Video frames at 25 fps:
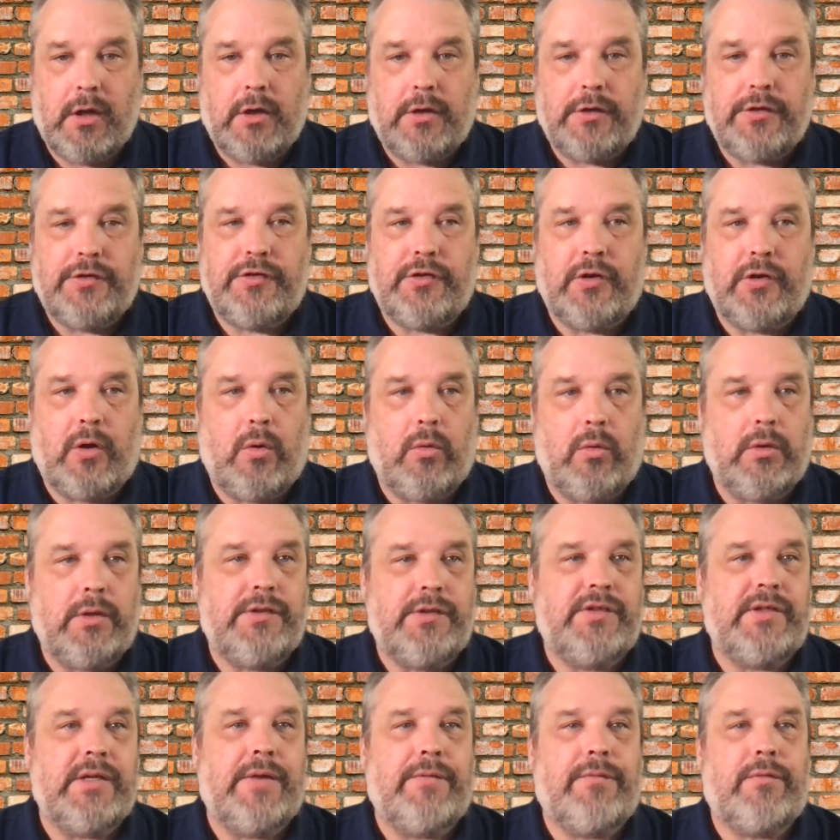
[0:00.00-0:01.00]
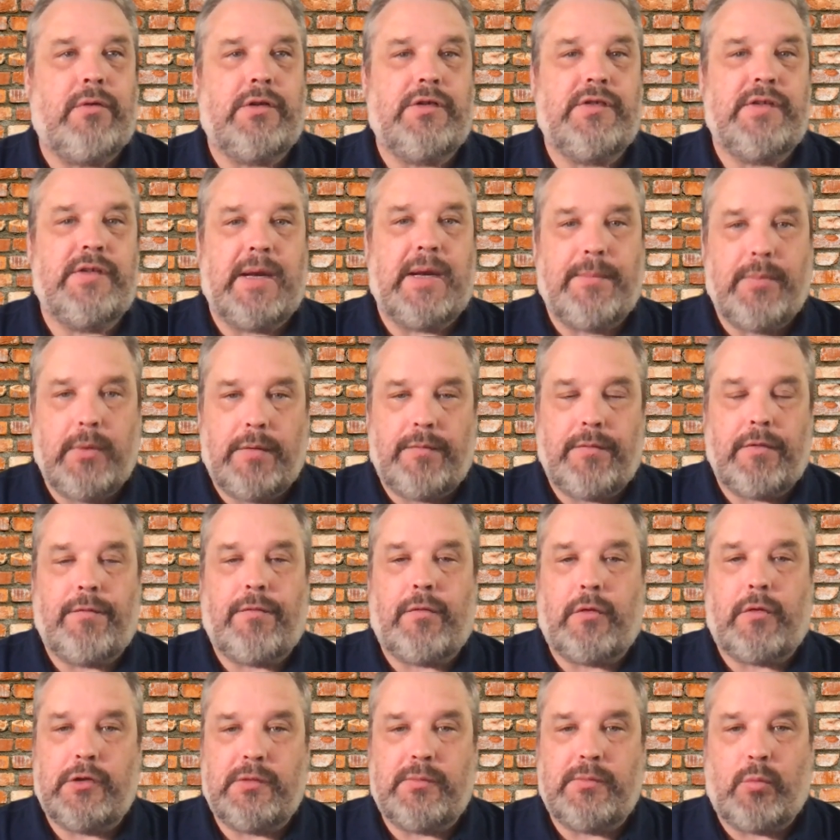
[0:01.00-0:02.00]
So let's say, for example, if a
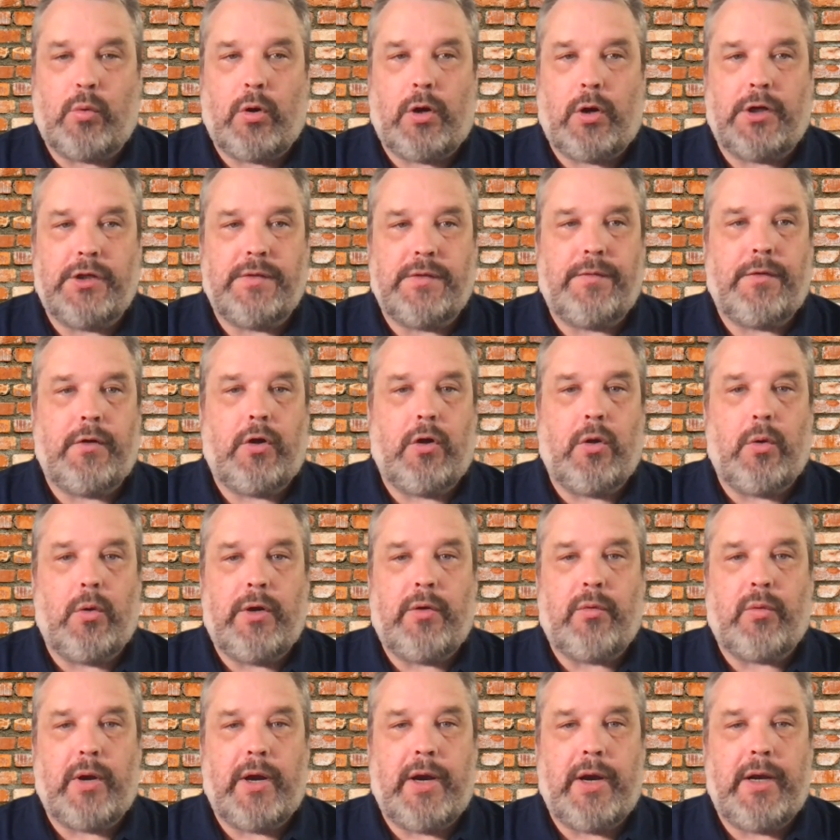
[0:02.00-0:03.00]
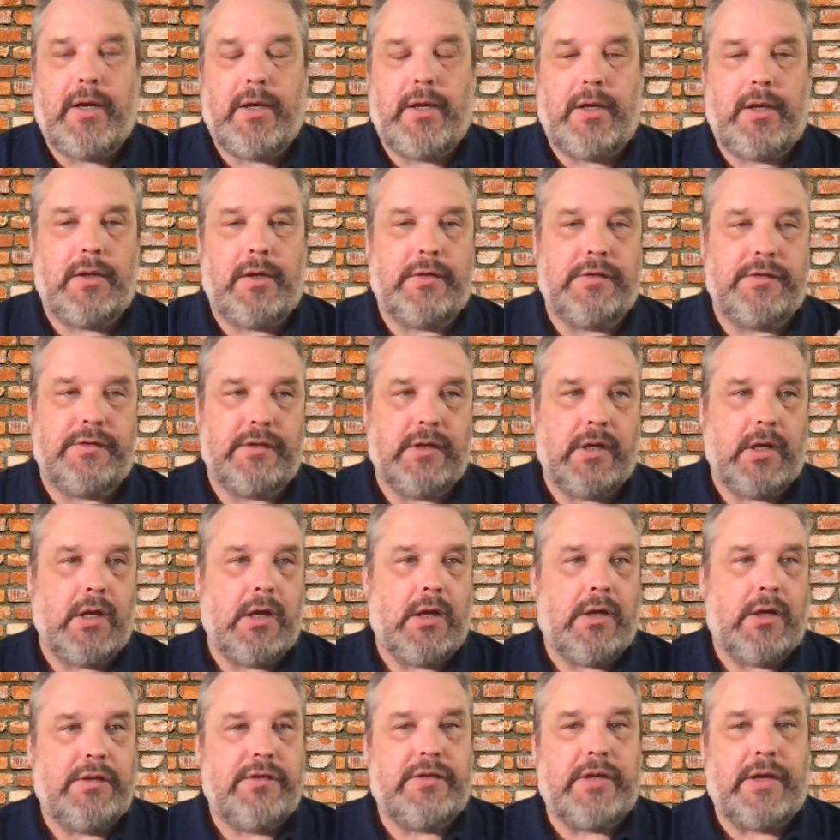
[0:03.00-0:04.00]
first mortgage, of the going rate is
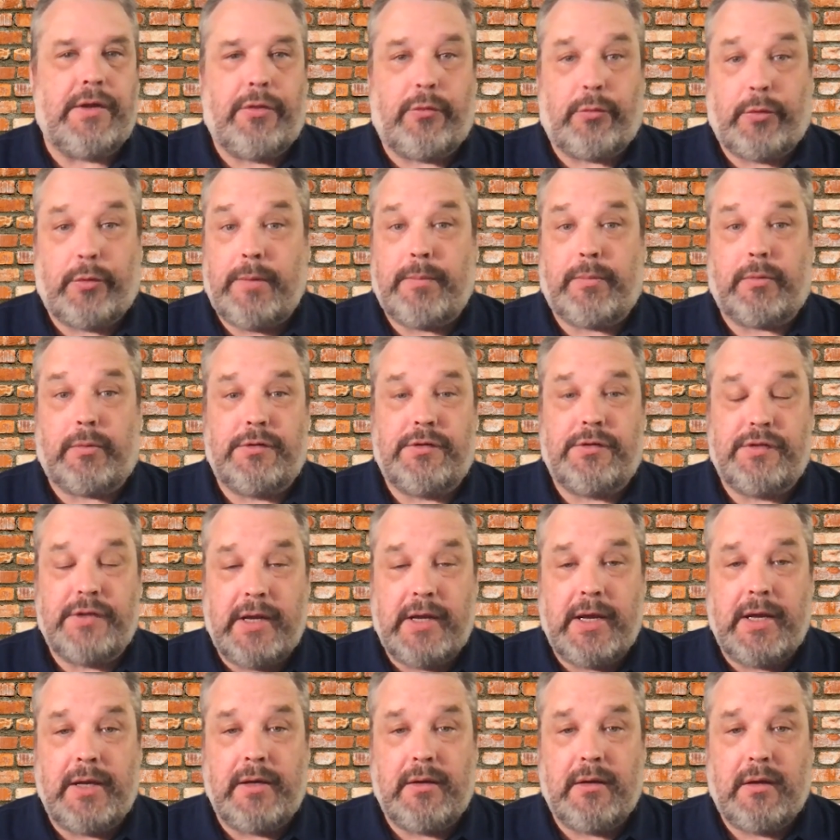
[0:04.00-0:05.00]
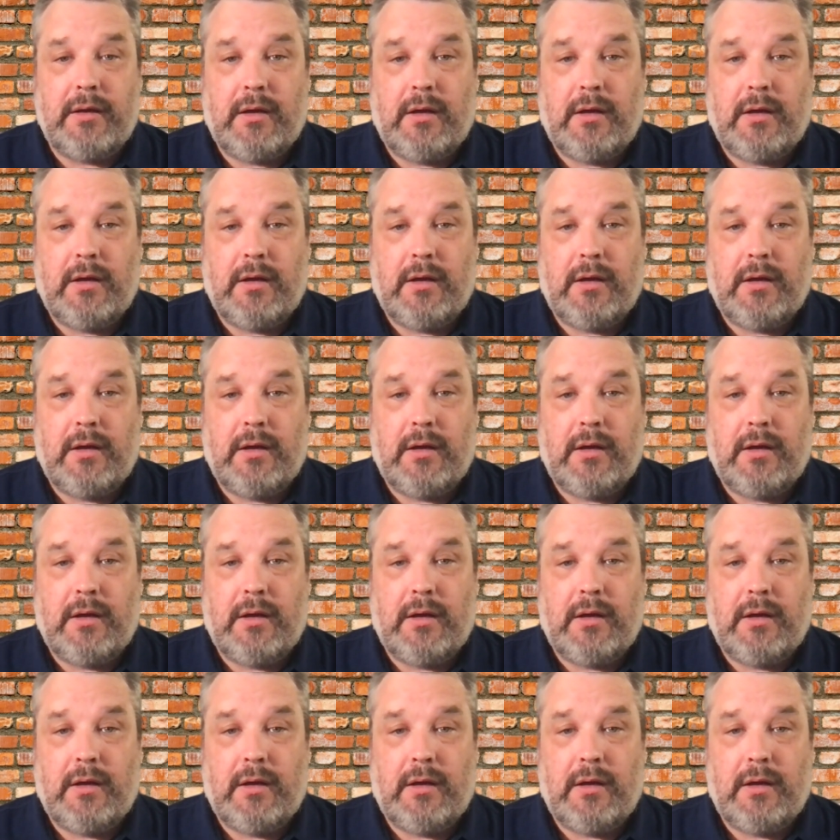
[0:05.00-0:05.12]
say 3%